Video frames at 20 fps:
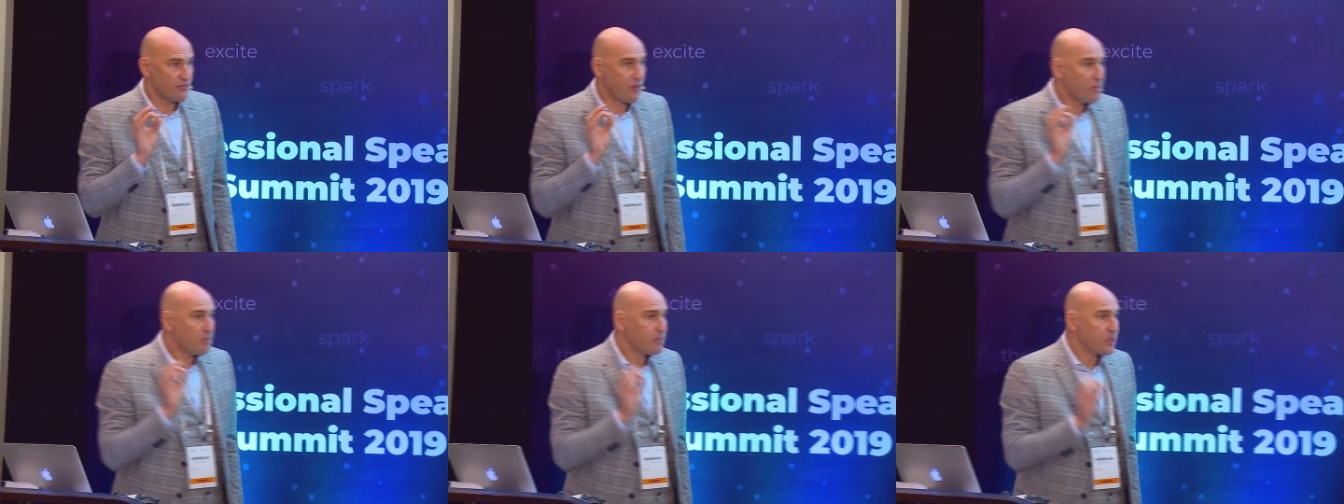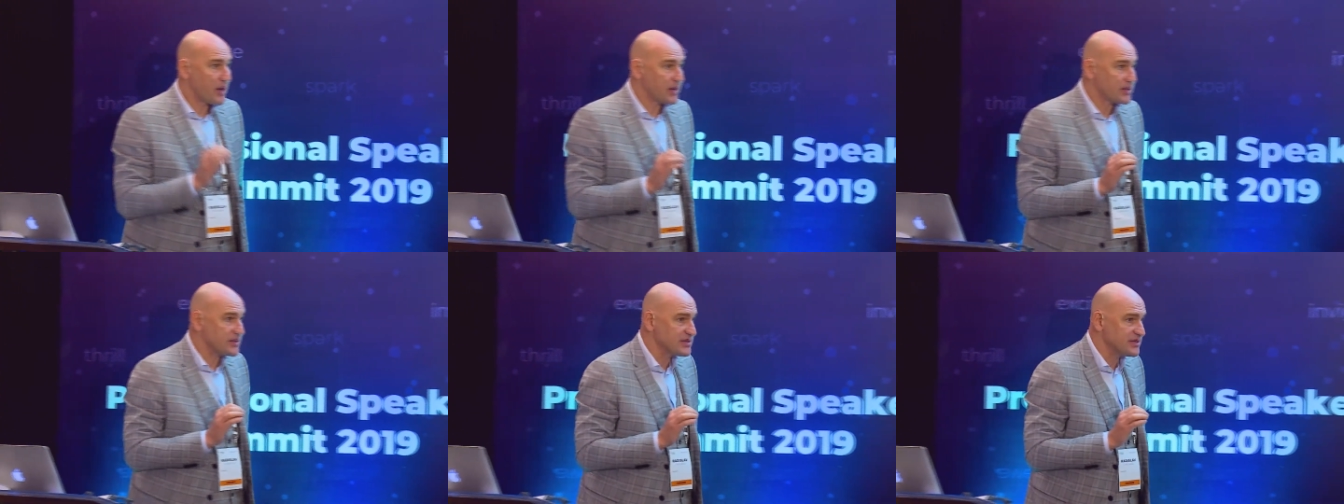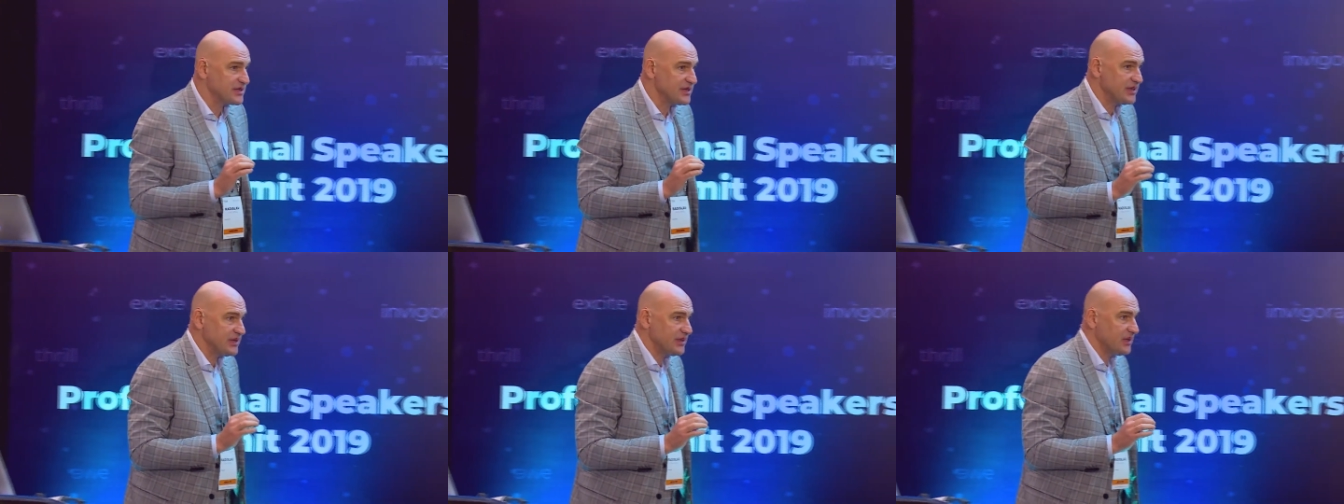For
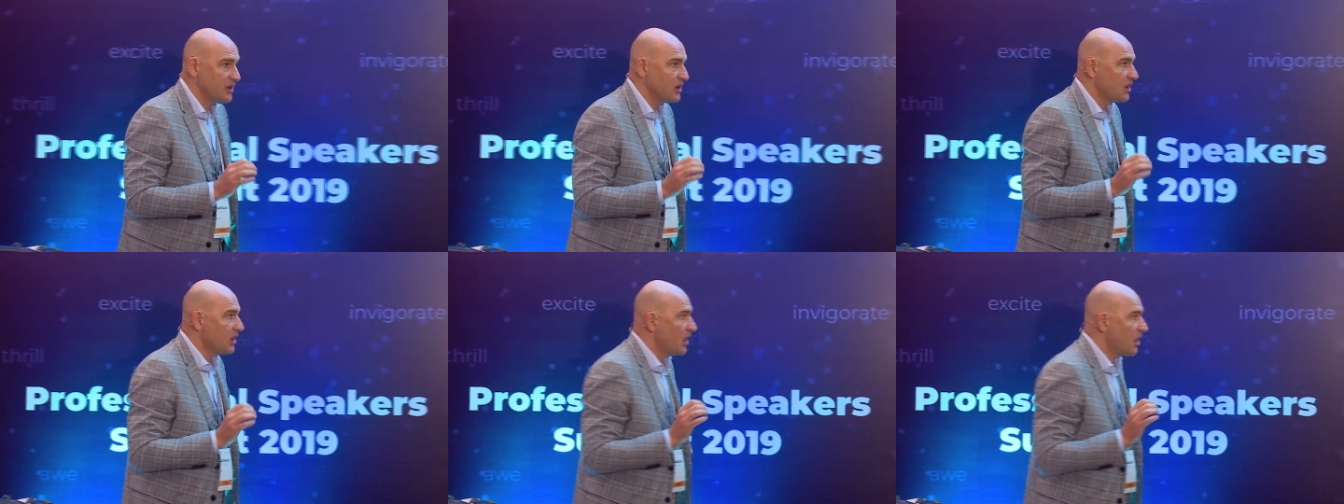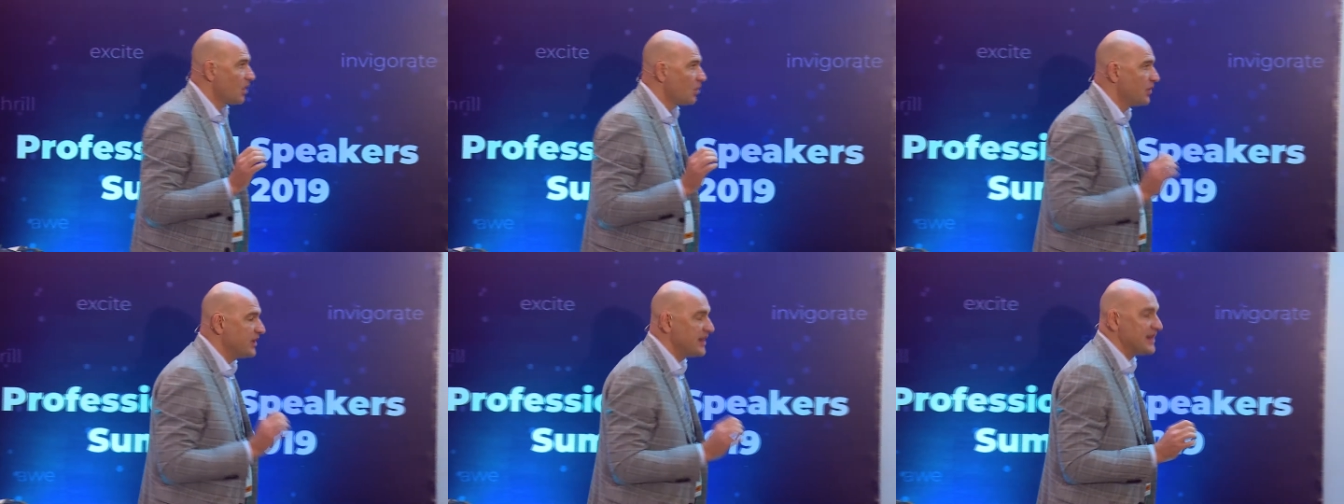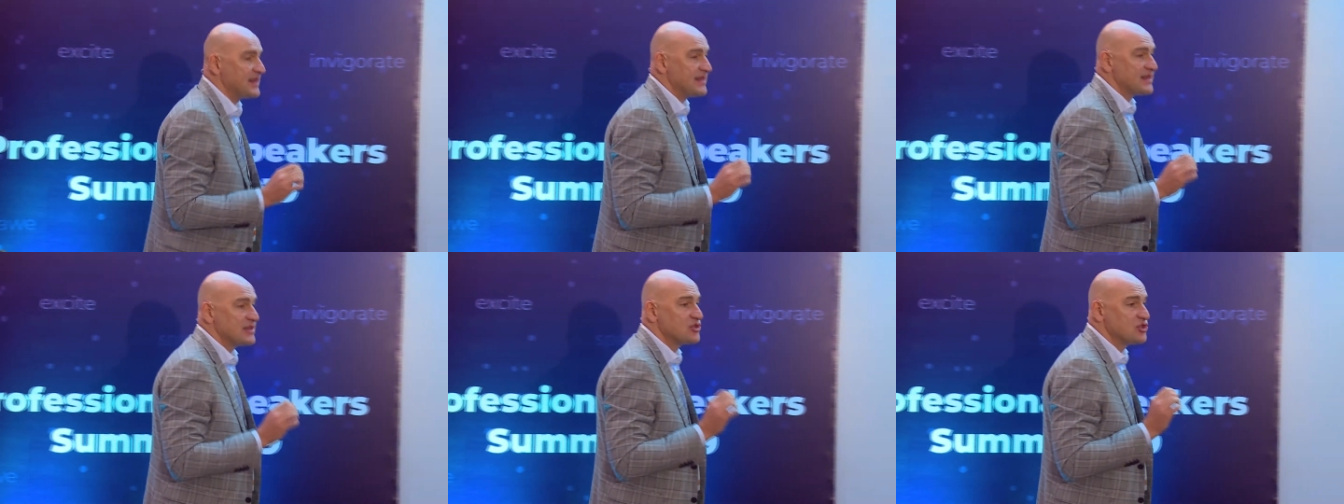practicing, we
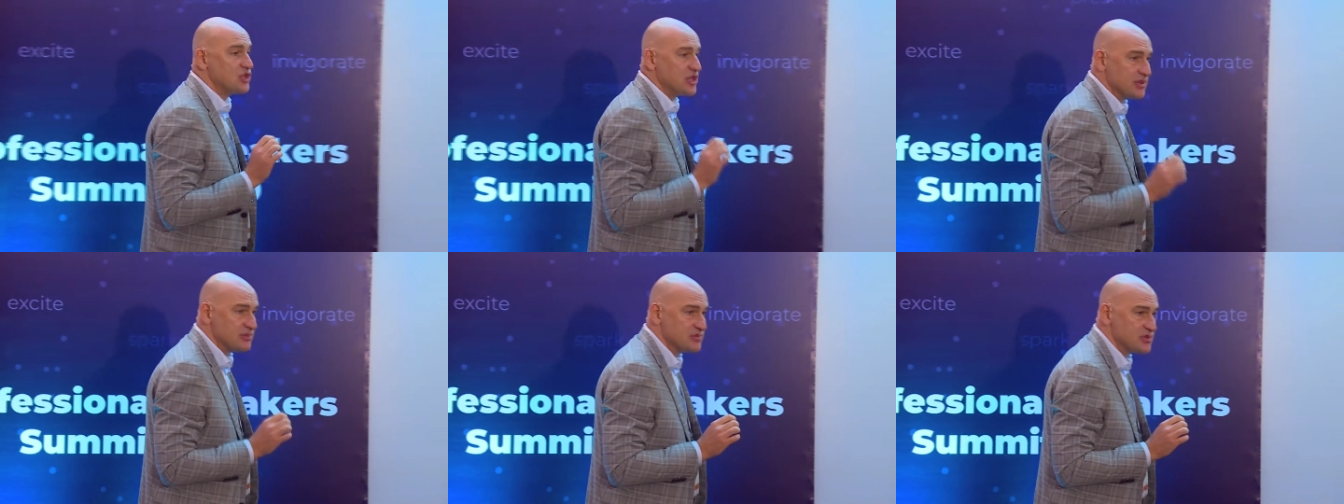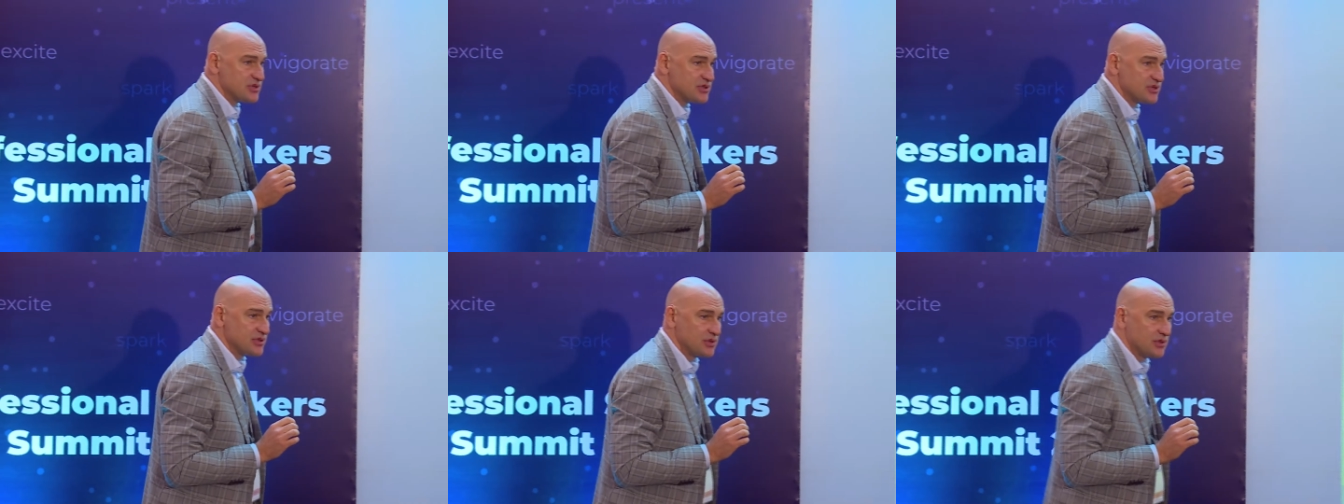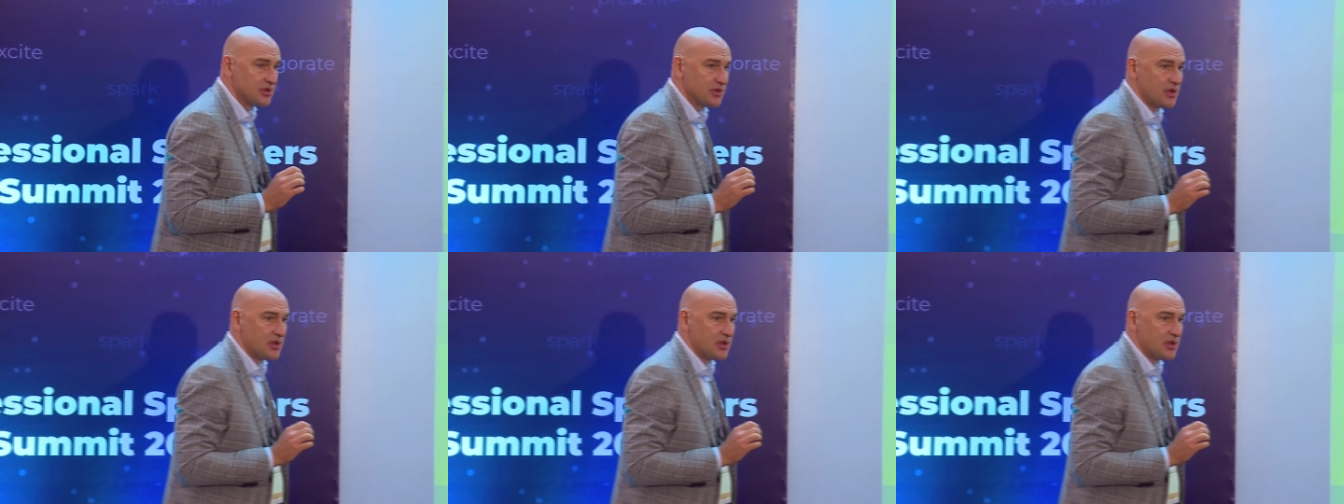need teams.